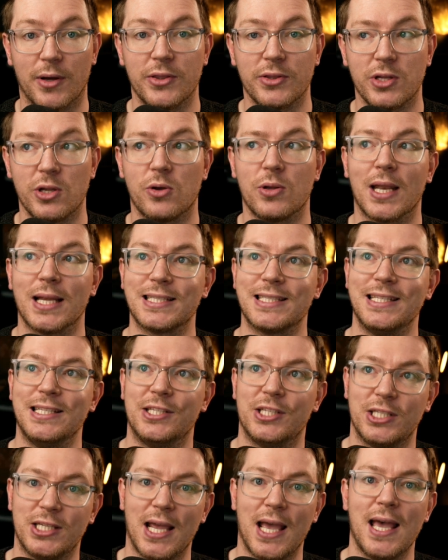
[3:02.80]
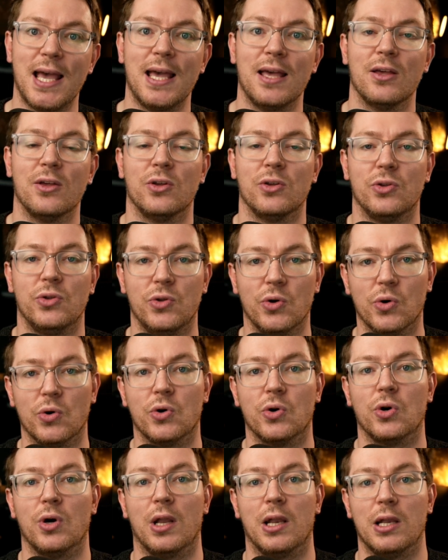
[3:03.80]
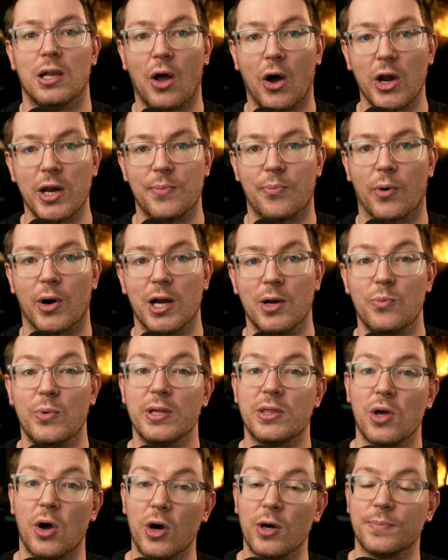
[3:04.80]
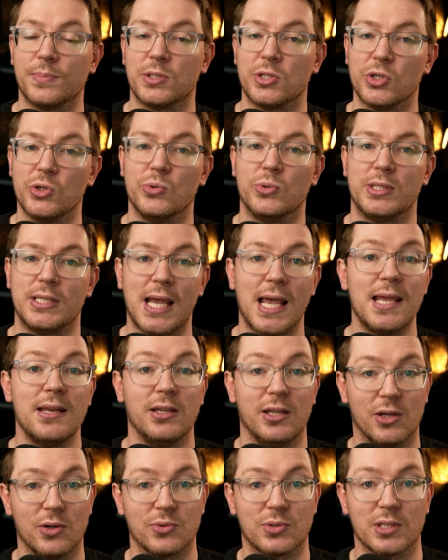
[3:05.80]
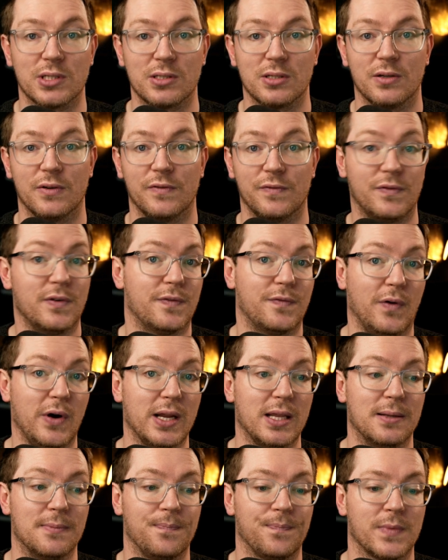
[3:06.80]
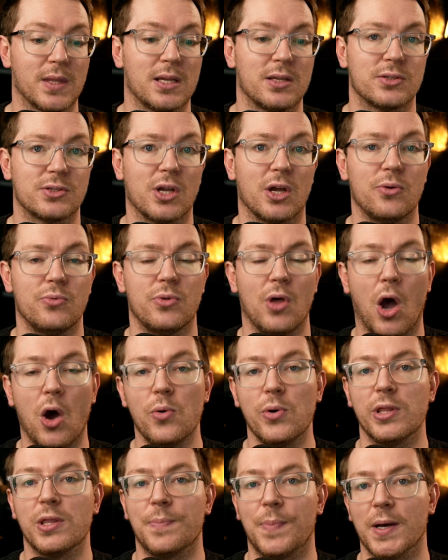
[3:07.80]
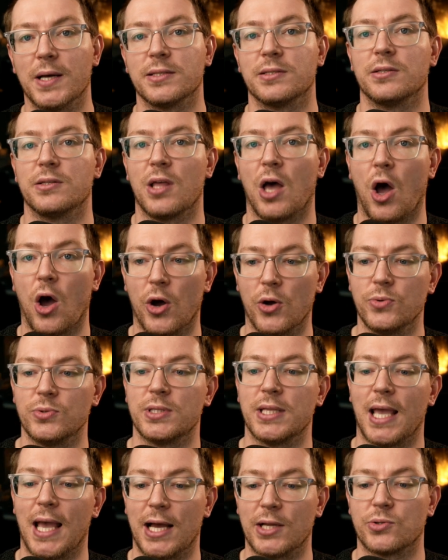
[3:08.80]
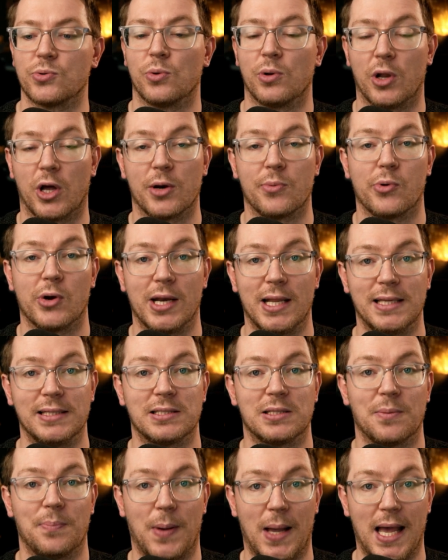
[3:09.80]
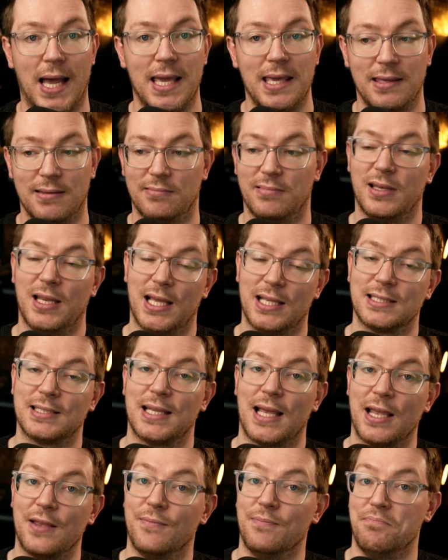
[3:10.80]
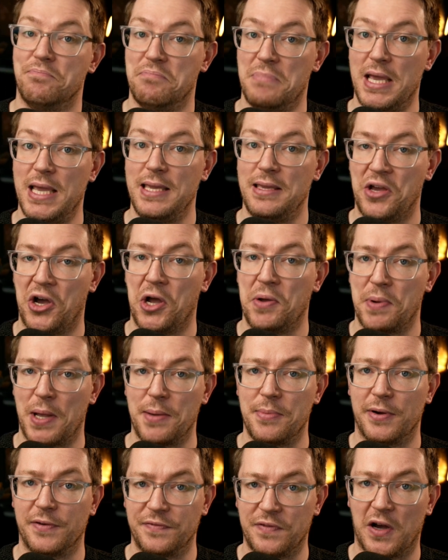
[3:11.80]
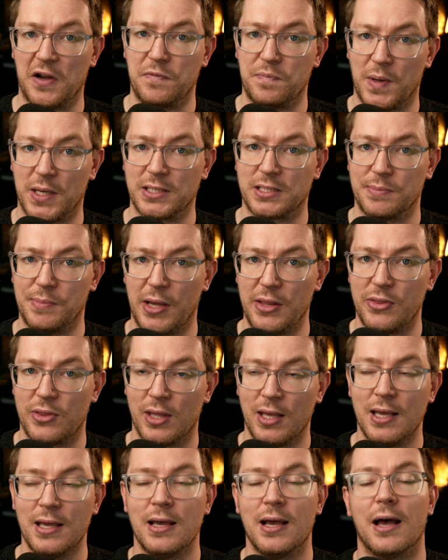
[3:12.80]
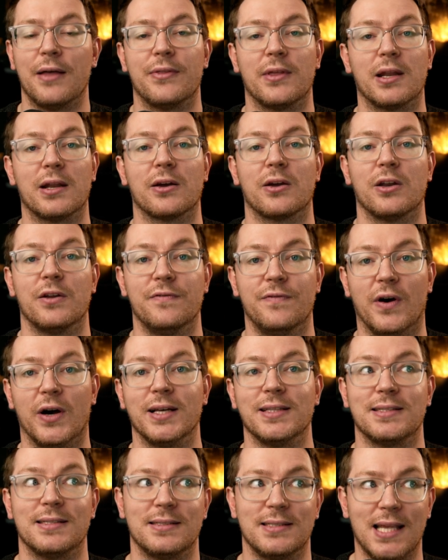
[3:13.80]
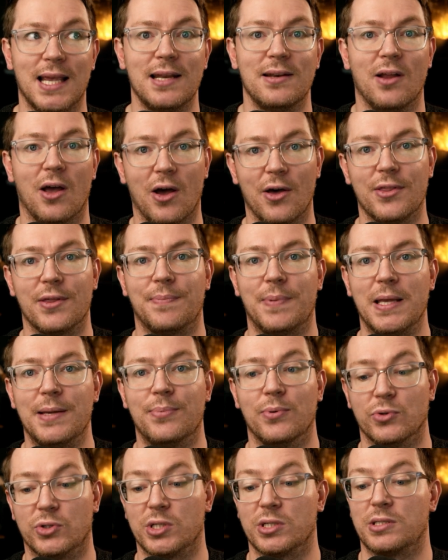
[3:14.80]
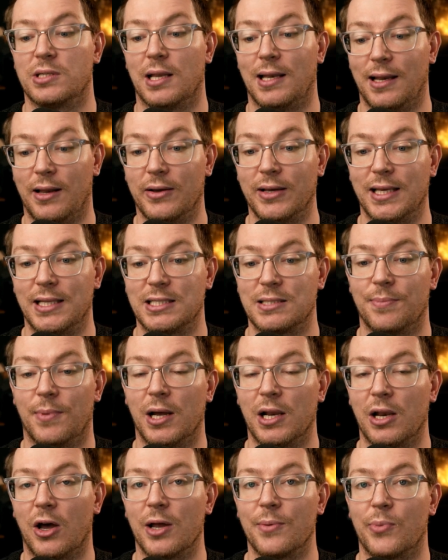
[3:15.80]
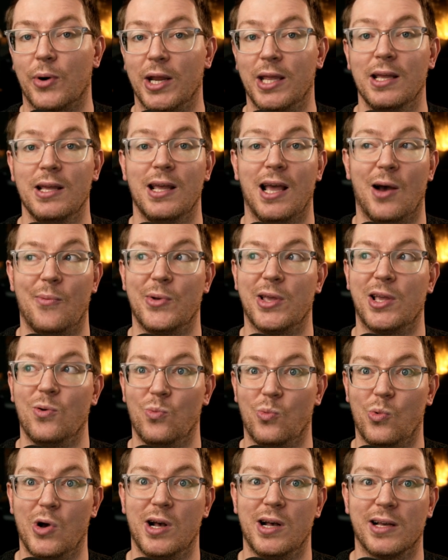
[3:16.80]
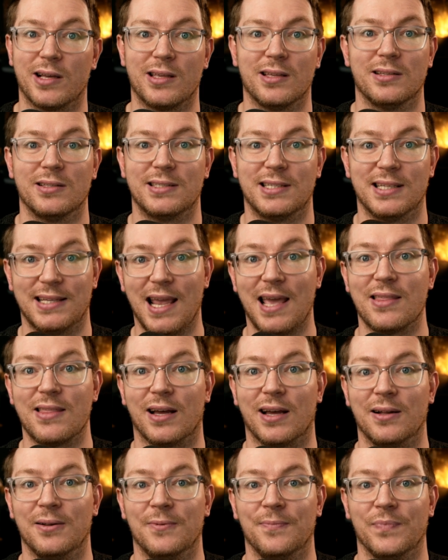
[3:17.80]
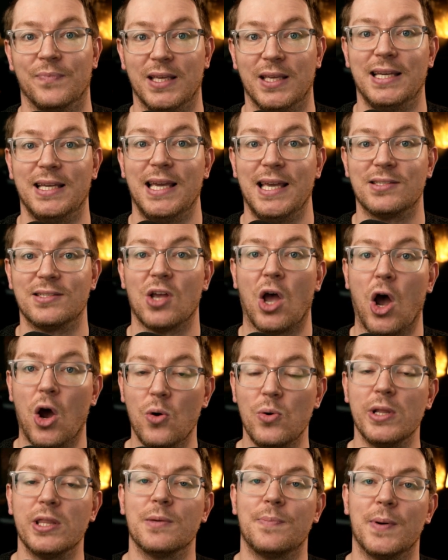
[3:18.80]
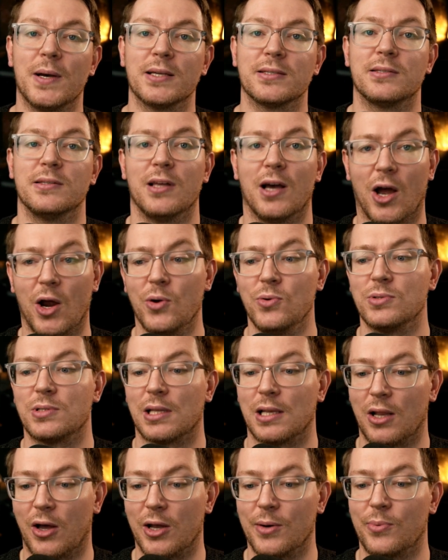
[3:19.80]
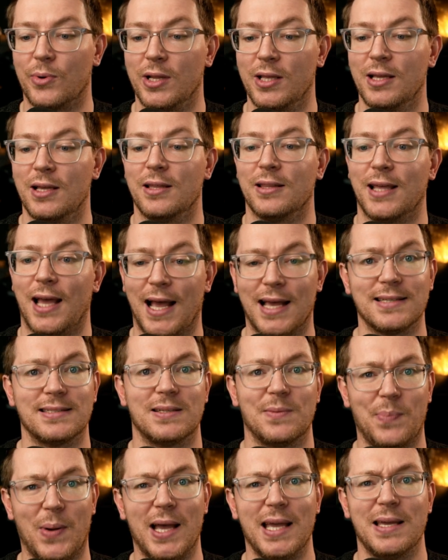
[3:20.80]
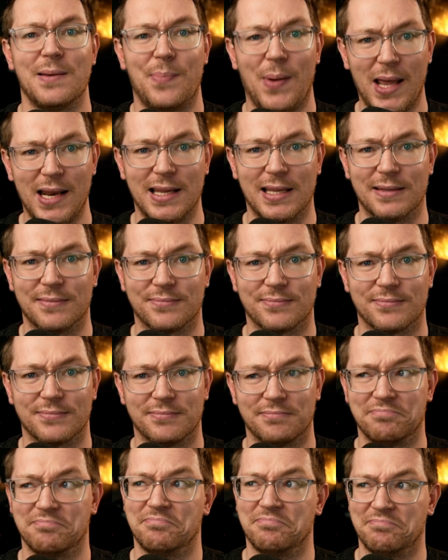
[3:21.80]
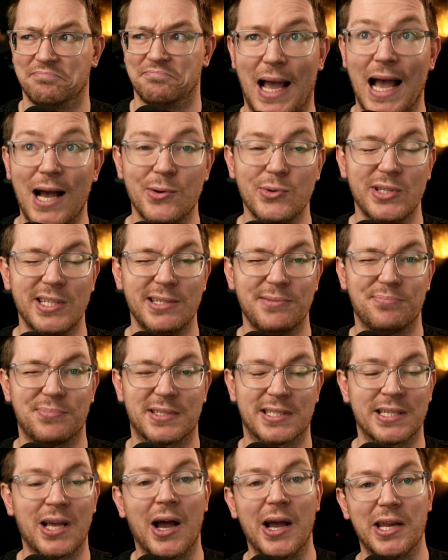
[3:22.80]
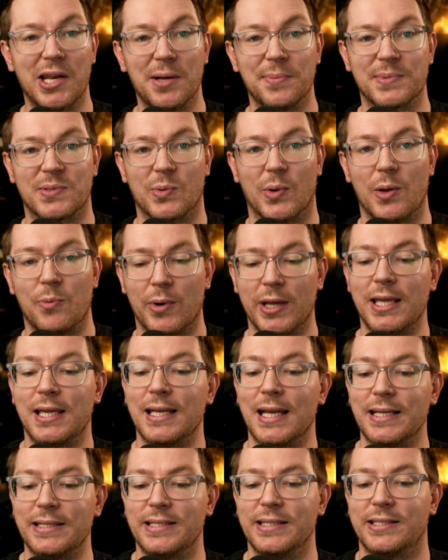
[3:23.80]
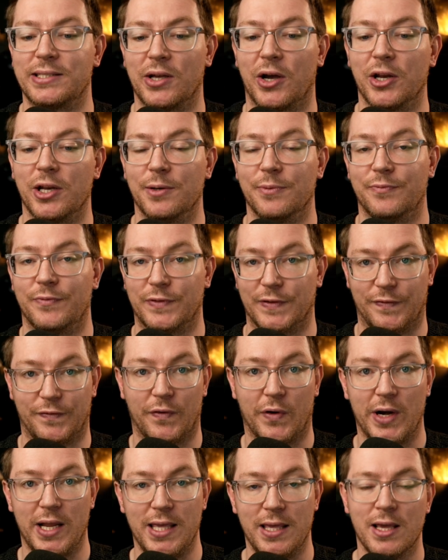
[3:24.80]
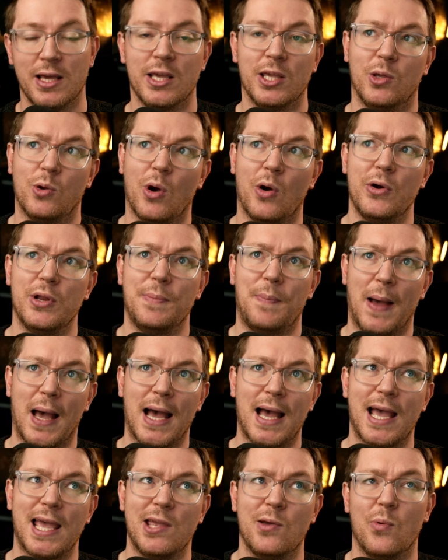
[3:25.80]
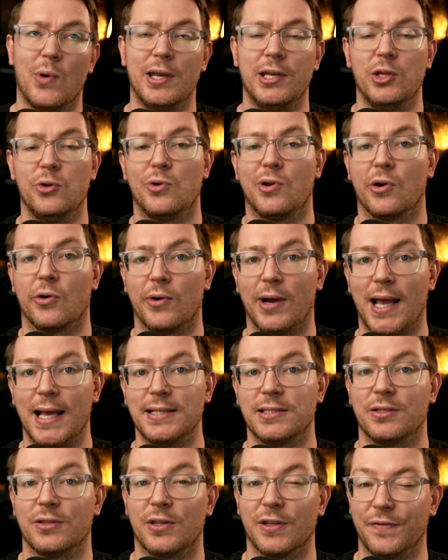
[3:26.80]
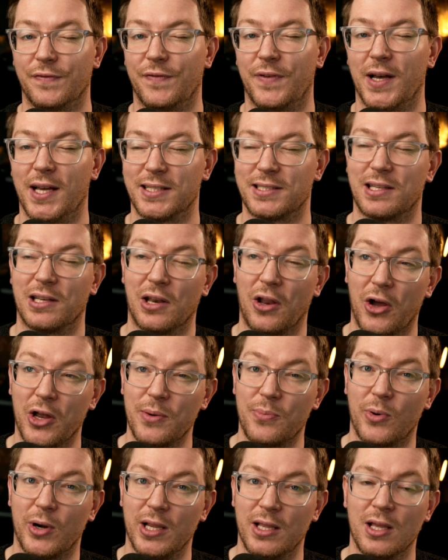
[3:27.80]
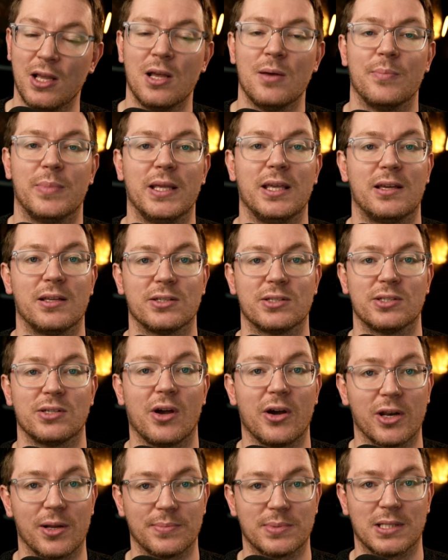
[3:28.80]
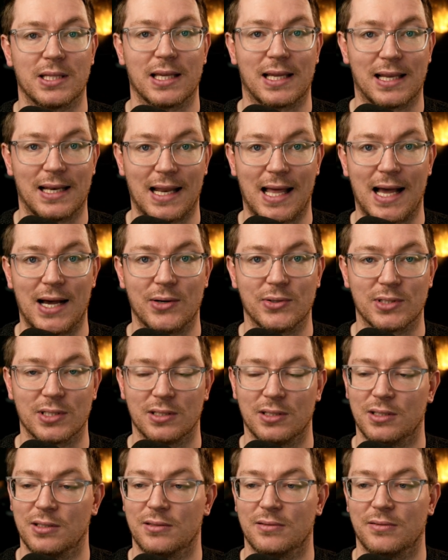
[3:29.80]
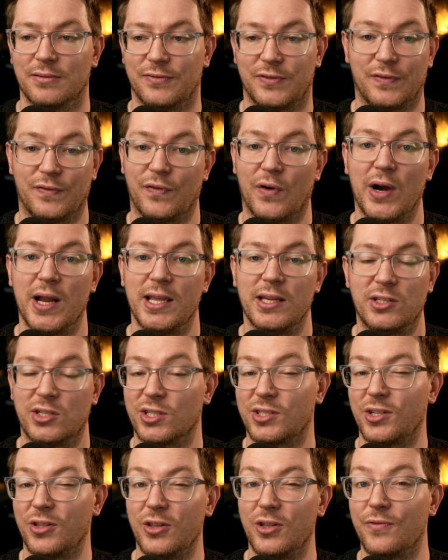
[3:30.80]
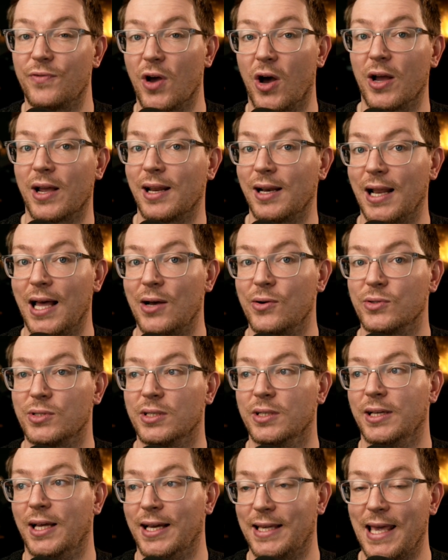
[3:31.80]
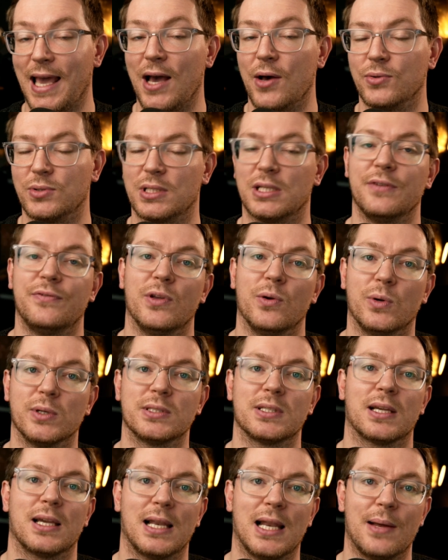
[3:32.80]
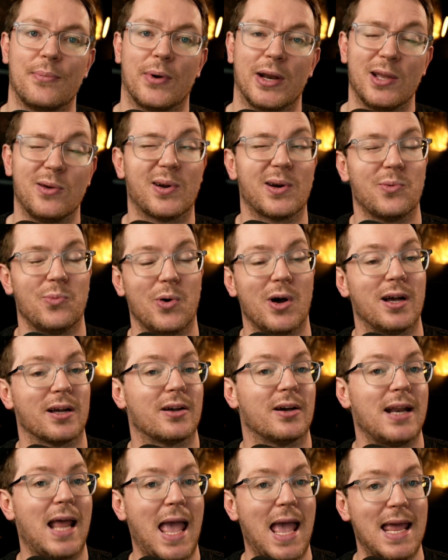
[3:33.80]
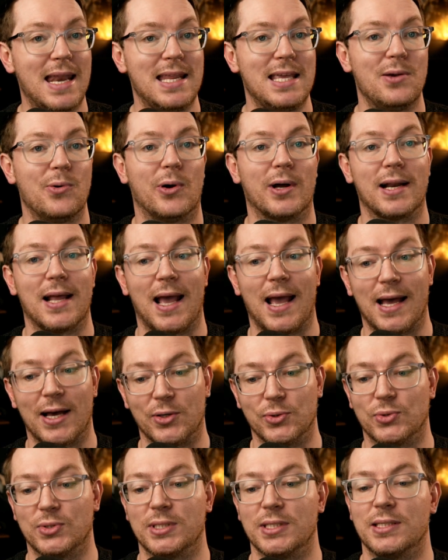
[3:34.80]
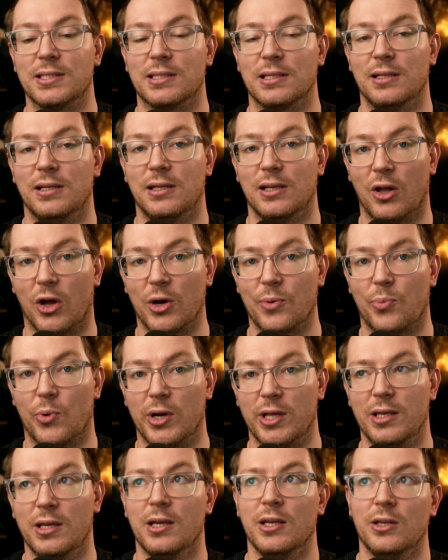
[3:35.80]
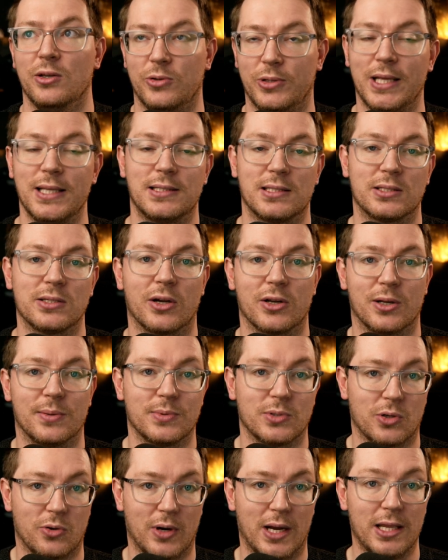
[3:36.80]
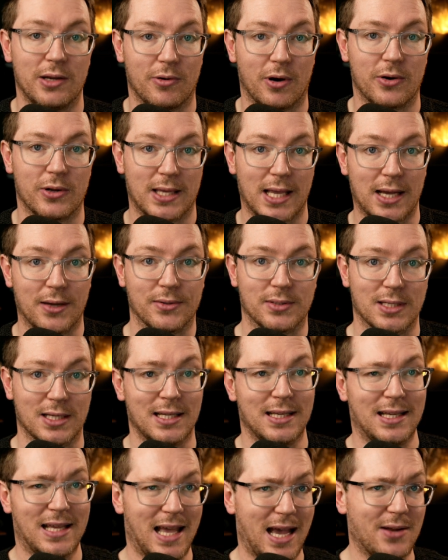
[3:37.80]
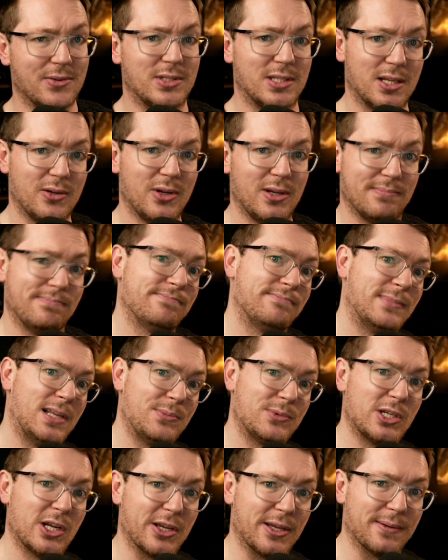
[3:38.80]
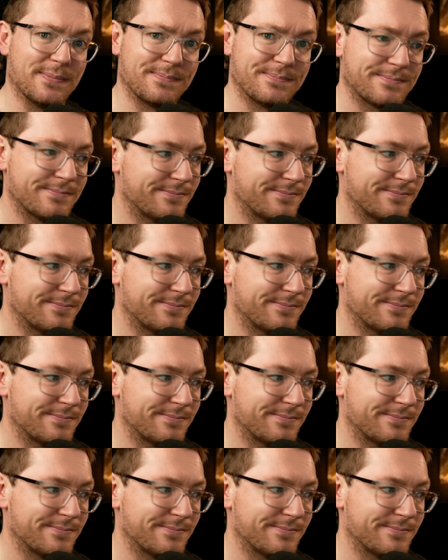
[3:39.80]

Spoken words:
a month, you can actually share your library with up to 10 users for free. So only the person that owns the actual library needs to pay. Let's say me, I pay my $5 a month, and then I can invite 10 other people just to log into my library and we can work together. It is only the person that owns the library that has to pay a penny. So how do you sign up to it? Well, you can actually sign up for free. You only pay when you create the first library, but you can sign up to the cloud for free just so that you've got a cloud account. And if you want to collaborate, you want to work on anyone else's library, you need to sign up to create your own account. How'd you do it? Let me show you.